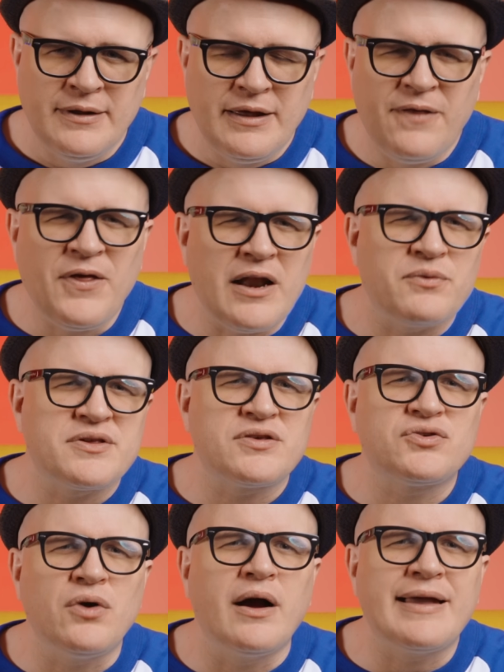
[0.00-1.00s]
He thought it was a
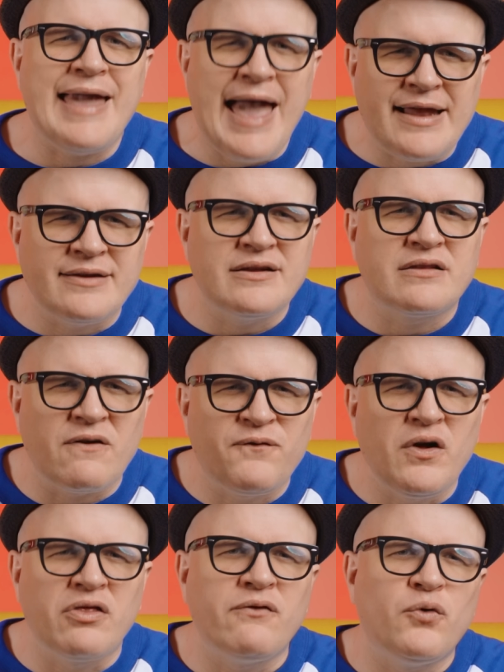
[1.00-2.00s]
strong candidate to
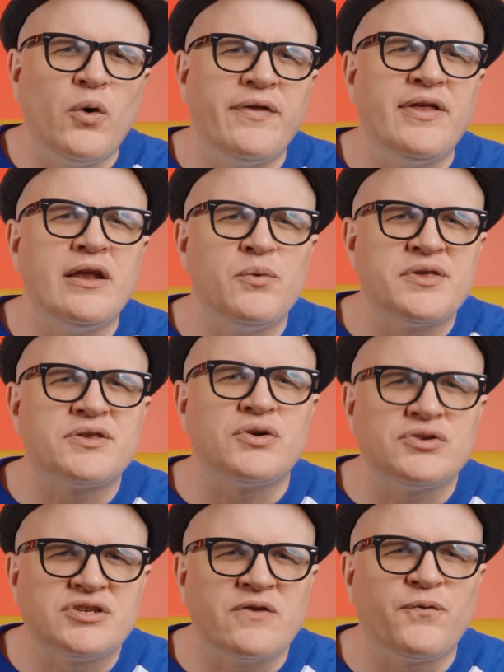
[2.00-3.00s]
fill the void that he was
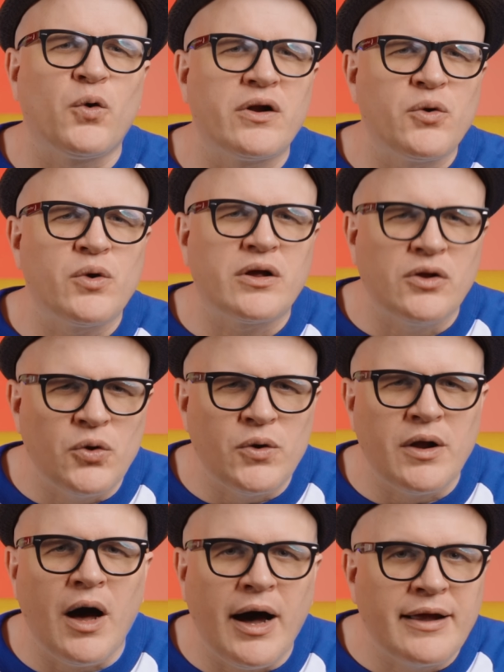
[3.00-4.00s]
searching for to
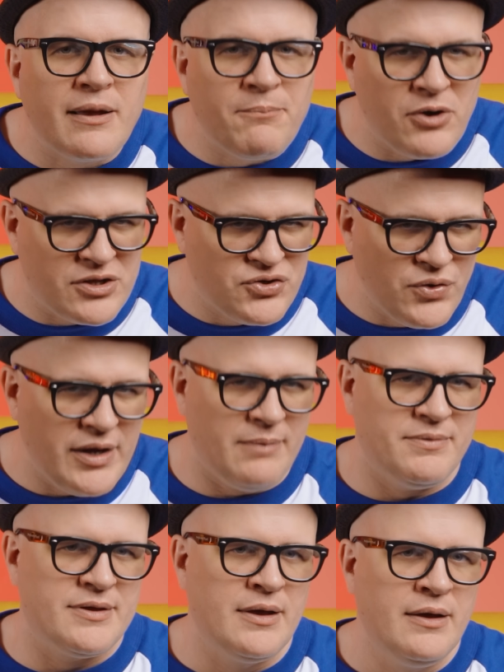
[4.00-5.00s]
include on Book of
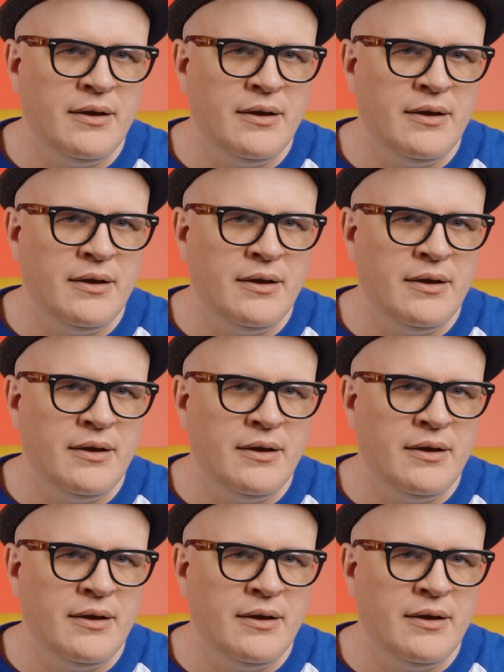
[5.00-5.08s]
Dreams.